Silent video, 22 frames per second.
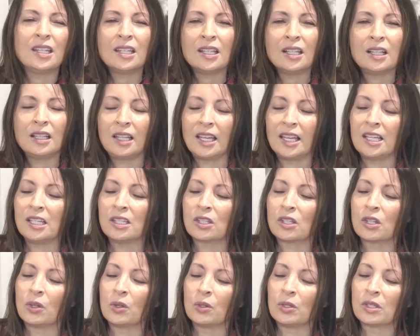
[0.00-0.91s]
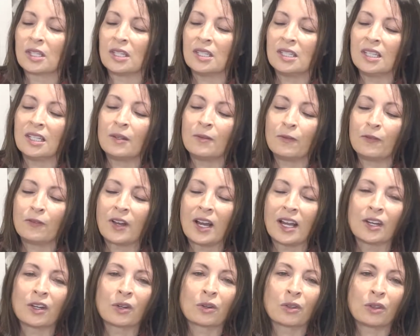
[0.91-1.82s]
glaze those and didn't
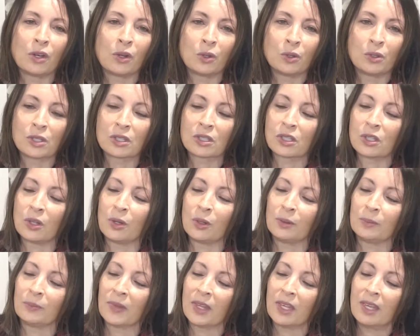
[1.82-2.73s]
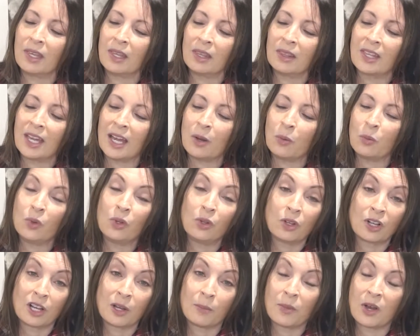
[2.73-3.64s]
fire those, so that will
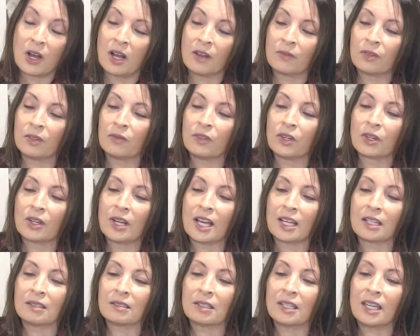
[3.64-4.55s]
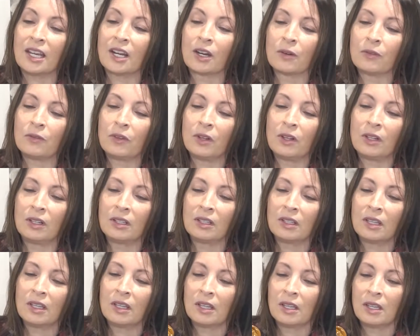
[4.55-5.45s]
come off if you're not careful.
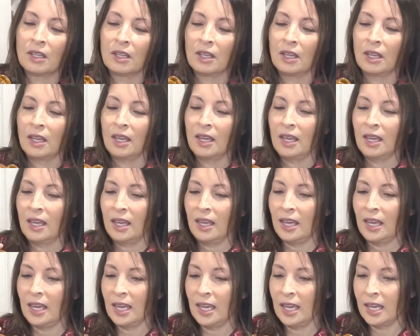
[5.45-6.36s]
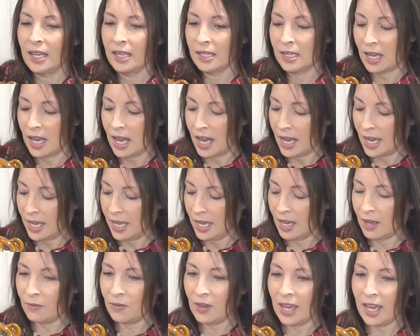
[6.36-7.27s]
And I
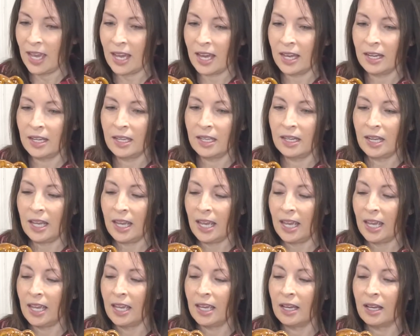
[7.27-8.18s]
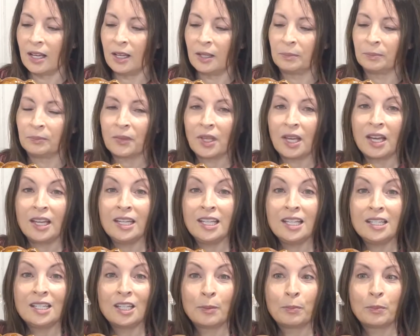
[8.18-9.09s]
have added a honey
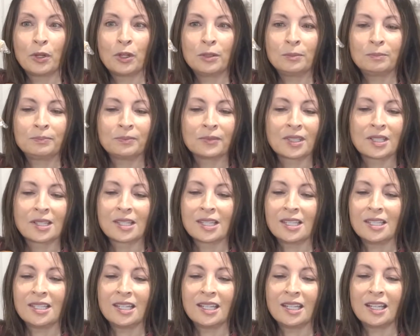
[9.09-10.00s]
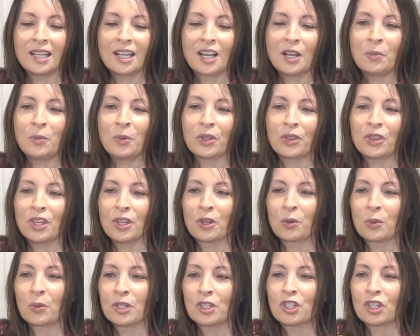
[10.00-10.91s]
dipper because it didn't come with the
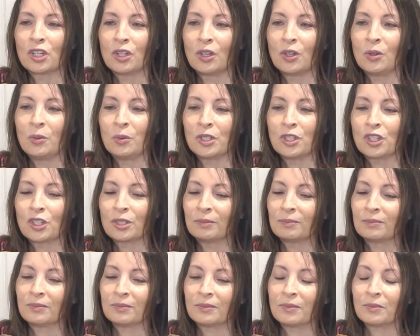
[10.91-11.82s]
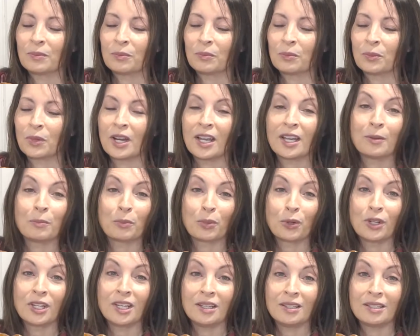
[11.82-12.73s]
original, which is probably
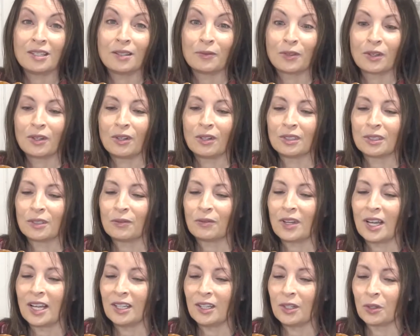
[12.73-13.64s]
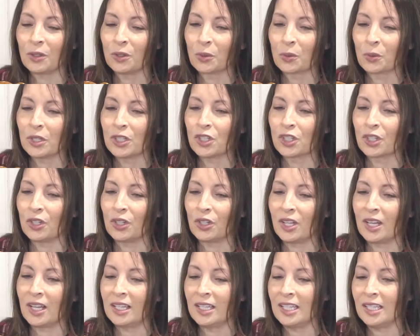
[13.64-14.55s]
pretty difficult to find an original
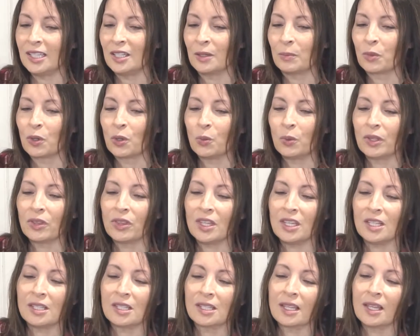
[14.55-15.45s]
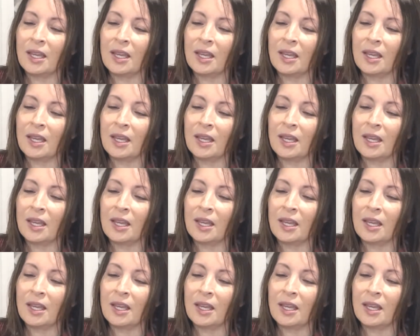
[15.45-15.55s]
honey dipper with these